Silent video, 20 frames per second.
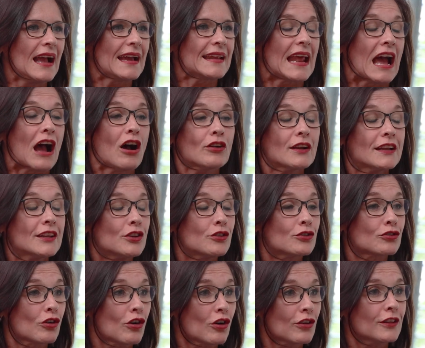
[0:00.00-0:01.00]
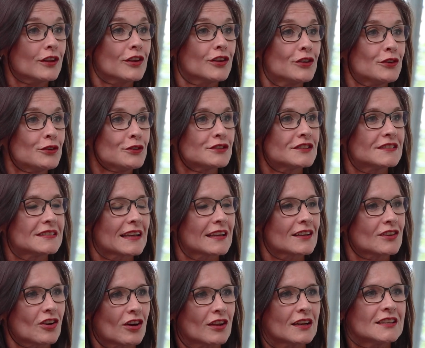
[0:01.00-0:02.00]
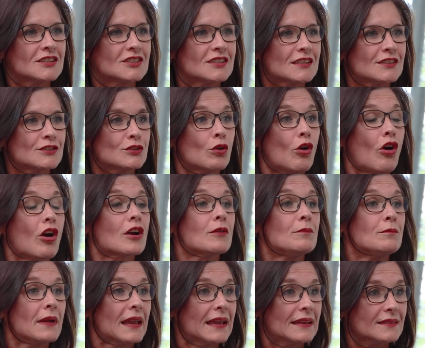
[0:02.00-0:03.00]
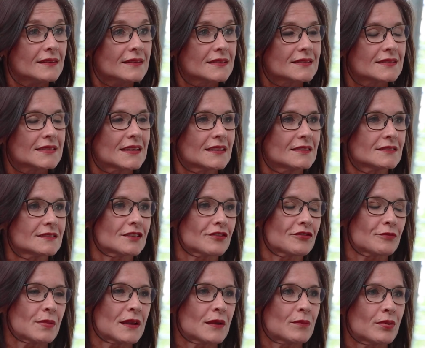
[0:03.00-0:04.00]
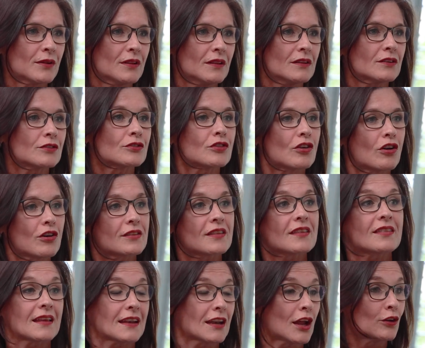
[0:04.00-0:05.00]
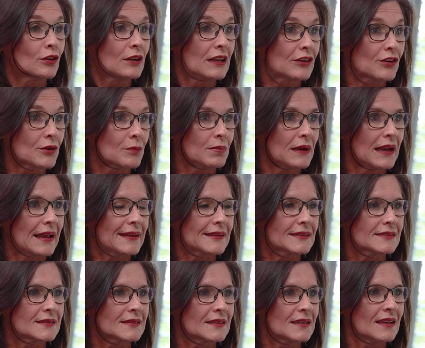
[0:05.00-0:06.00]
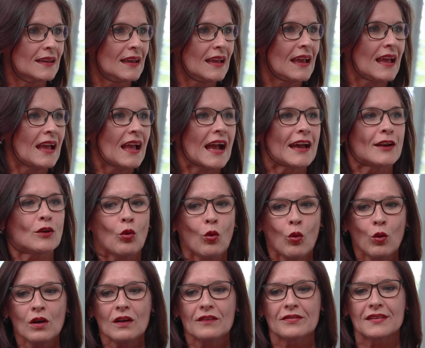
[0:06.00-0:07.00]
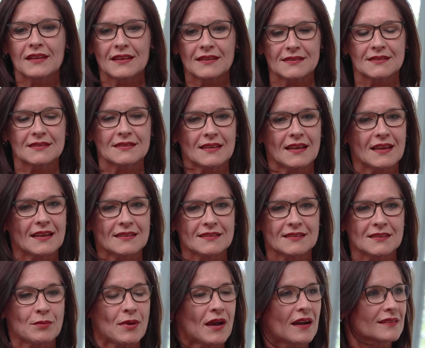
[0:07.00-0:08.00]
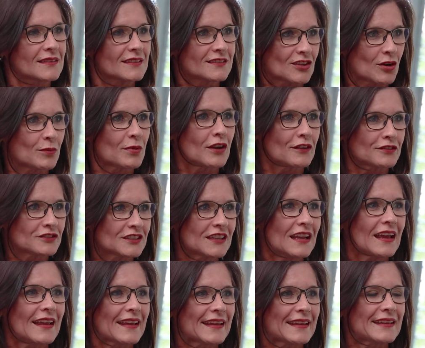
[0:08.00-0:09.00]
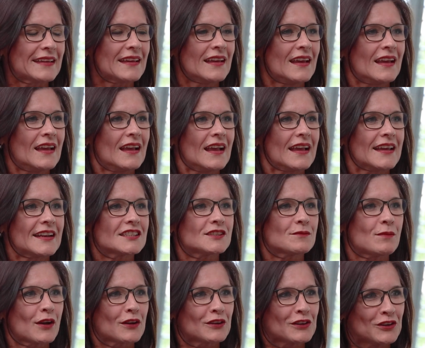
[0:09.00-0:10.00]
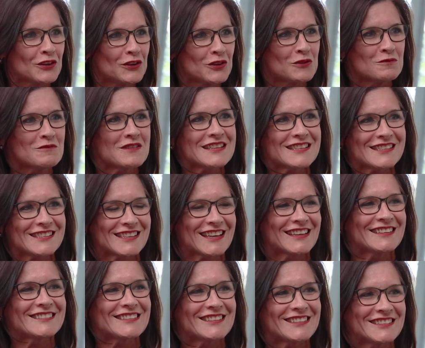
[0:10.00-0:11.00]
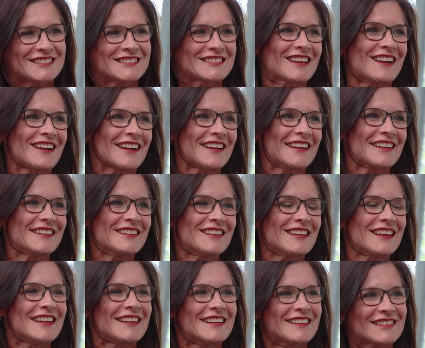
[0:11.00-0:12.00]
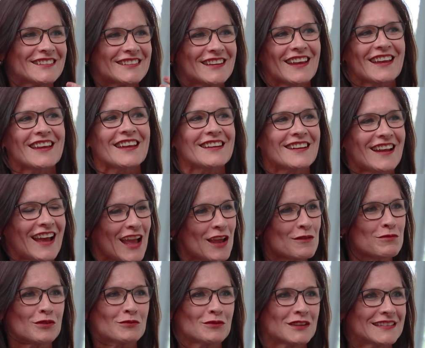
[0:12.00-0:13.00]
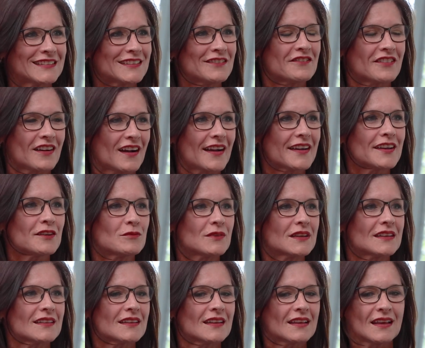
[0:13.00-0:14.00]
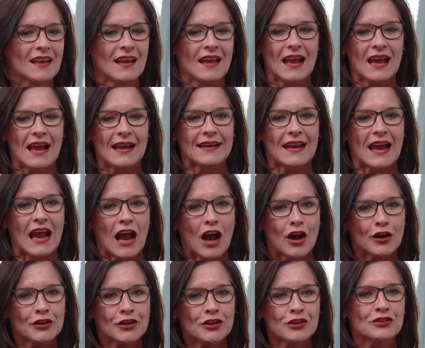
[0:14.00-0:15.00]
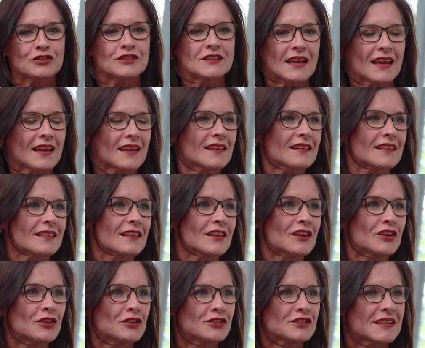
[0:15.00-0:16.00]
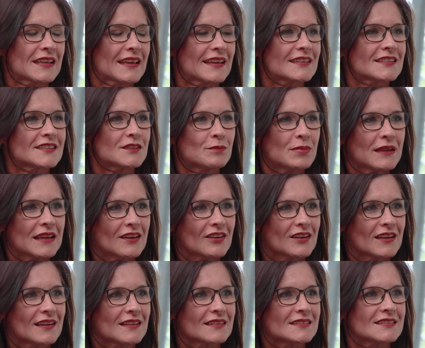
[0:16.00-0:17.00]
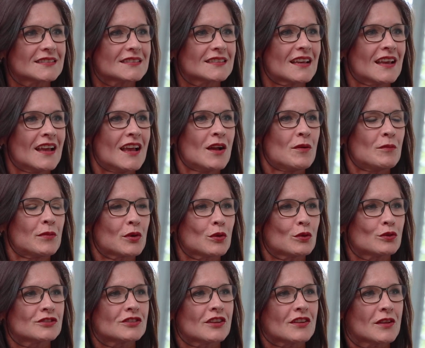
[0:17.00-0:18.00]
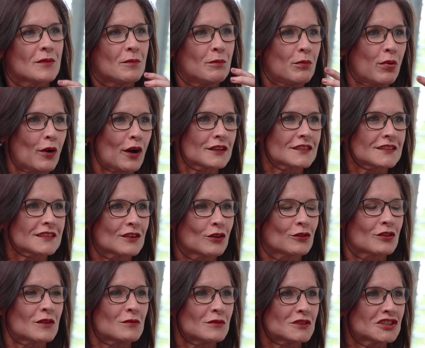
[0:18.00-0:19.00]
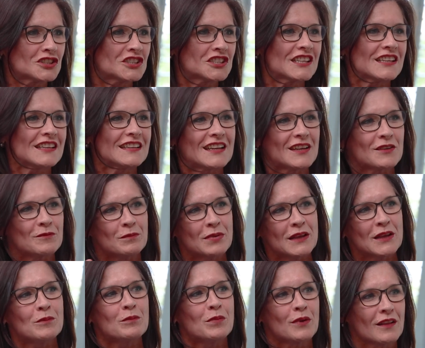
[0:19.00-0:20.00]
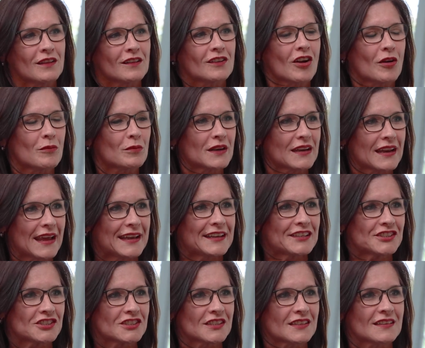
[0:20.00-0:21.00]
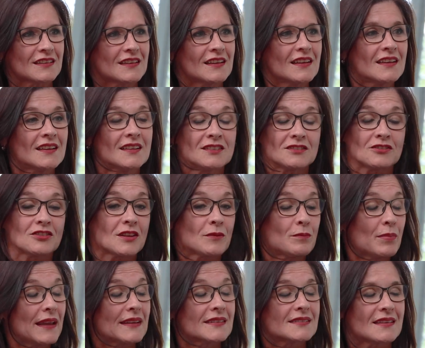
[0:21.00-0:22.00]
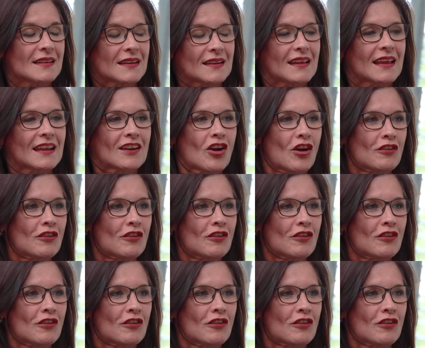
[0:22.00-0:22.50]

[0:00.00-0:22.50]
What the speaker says: And how can you rather use technology to augment the skills of people rather than only replace? And all of this is about the topic of today. It is about human-centered design in a tech enablement environment. And how do you take the user experience, but also the bot or the machine and people combination to the best that it can